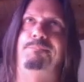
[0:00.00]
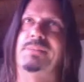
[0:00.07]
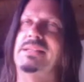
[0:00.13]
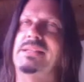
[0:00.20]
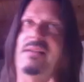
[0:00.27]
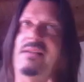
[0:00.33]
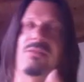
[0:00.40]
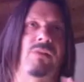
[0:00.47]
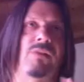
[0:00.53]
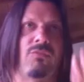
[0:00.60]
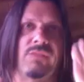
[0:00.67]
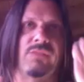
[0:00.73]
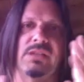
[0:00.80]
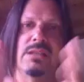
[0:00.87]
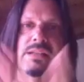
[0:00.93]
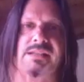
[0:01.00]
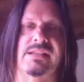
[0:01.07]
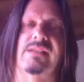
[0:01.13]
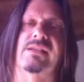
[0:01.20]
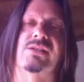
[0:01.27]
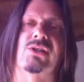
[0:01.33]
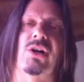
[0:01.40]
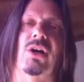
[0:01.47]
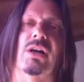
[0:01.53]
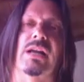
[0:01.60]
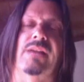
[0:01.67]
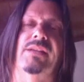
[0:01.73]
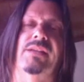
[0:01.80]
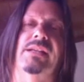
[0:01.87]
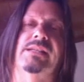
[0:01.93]
but they aren't really listening to the song. And
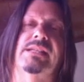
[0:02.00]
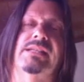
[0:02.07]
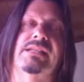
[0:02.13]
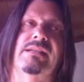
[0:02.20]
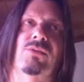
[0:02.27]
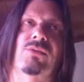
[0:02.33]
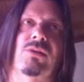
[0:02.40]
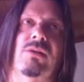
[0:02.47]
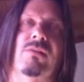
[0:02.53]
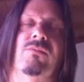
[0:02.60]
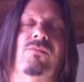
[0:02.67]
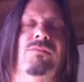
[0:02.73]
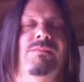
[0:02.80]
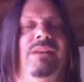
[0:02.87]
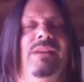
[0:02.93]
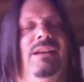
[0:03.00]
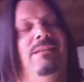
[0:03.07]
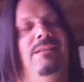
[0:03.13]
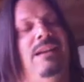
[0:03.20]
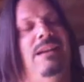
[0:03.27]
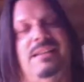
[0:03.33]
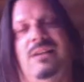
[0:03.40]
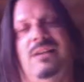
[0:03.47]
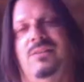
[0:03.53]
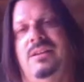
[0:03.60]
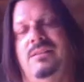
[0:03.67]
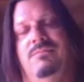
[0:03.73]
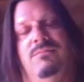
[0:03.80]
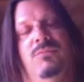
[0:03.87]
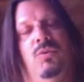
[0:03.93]
I think it's a similar. Not
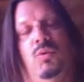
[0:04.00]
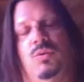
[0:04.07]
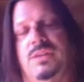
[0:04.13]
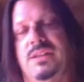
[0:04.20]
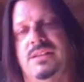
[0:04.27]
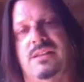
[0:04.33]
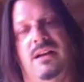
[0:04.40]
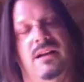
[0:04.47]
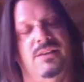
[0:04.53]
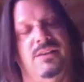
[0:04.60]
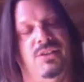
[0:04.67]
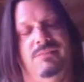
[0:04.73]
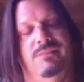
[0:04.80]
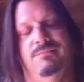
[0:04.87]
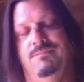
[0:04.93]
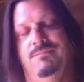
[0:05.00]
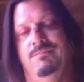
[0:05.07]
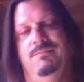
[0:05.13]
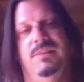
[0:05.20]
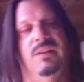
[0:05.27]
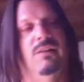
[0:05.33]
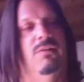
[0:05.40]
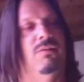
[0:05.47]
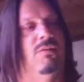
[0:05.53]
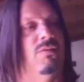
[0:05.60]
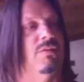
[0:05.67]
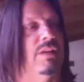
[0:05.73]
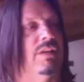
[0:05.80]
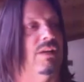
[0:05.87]
sounding old and stodgy, or